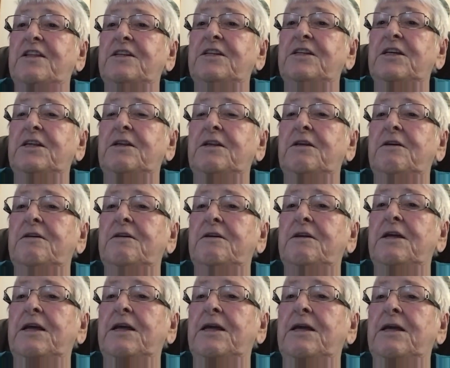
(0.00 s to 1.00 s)
did.
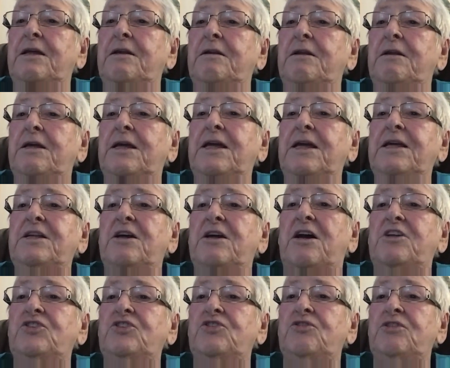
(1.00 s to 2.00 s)
And he
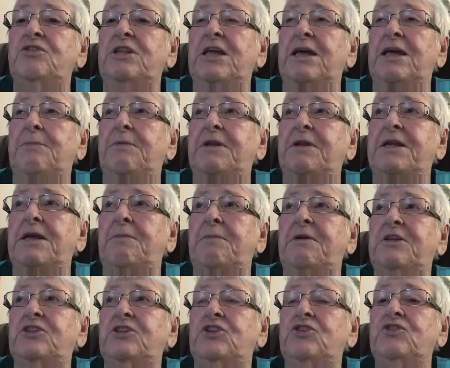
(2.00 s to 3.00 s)
died during the
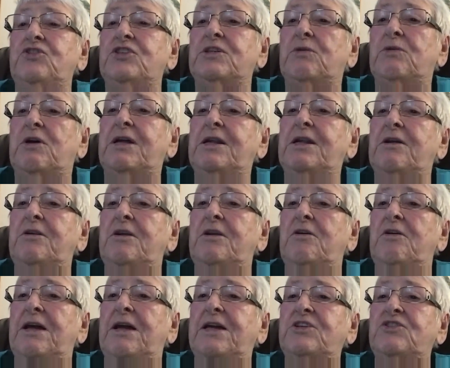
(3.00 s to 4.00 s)
epidemic too. So I don't
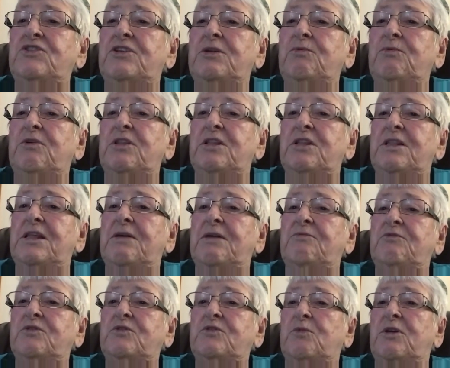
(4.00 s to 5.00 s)
know actually whether that
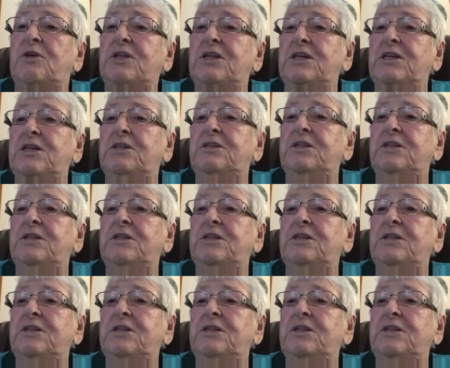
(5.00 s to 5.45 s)
was what killed